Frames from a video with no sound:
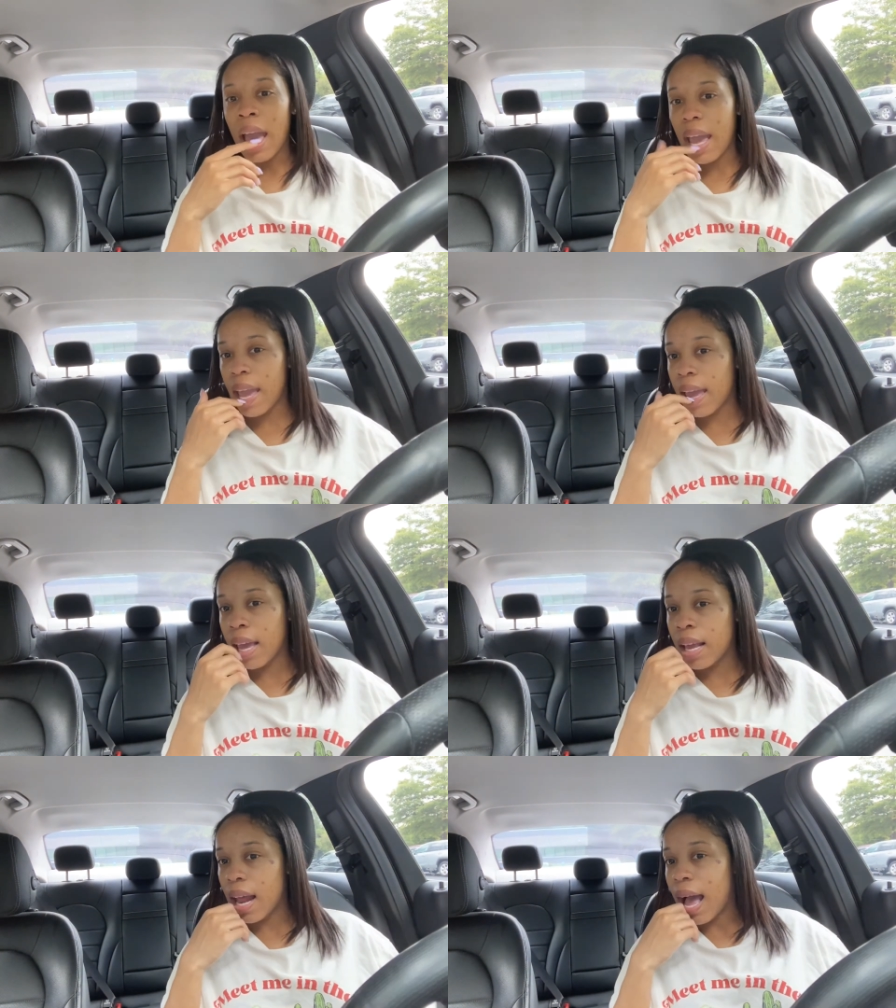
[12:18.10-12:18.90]

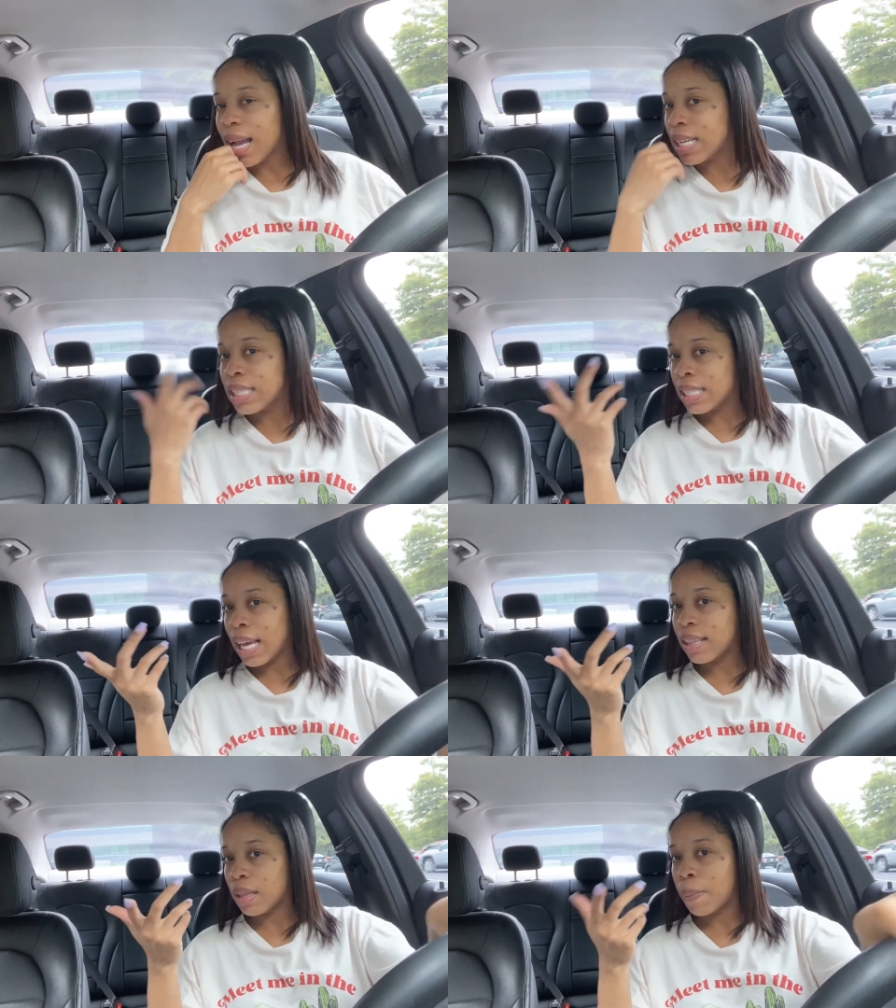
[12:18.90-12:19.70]
And I can
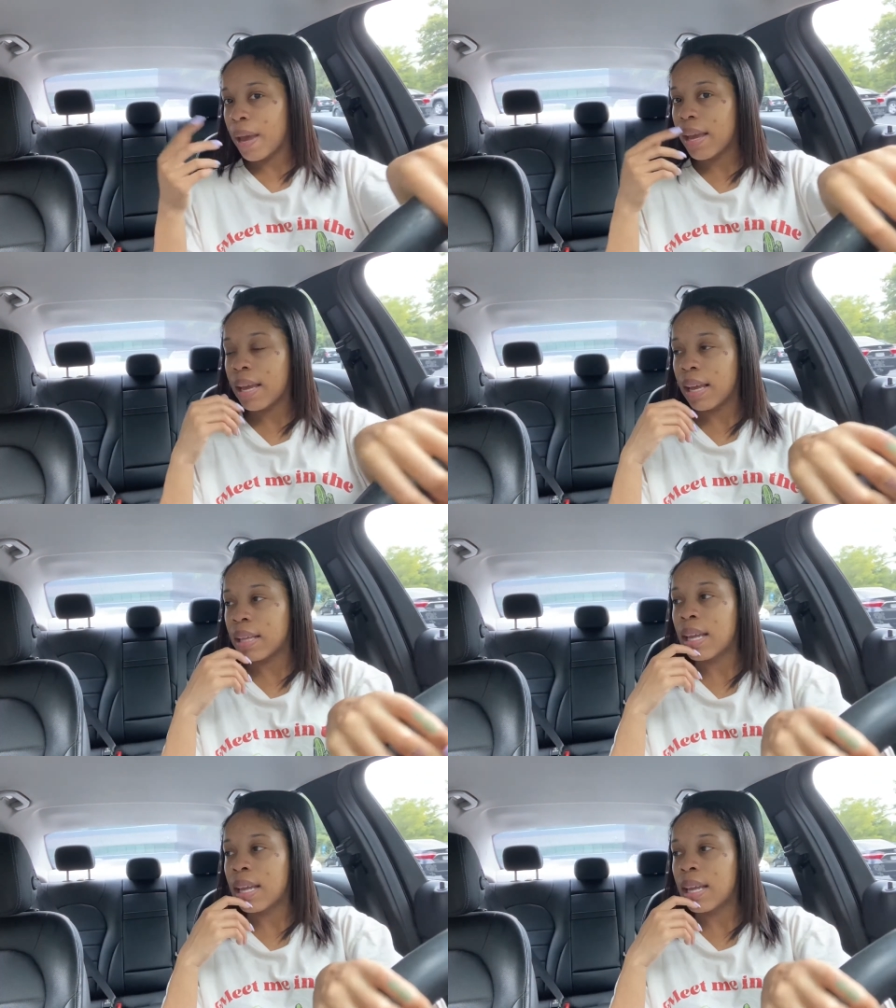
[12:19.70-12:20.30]
take the pain.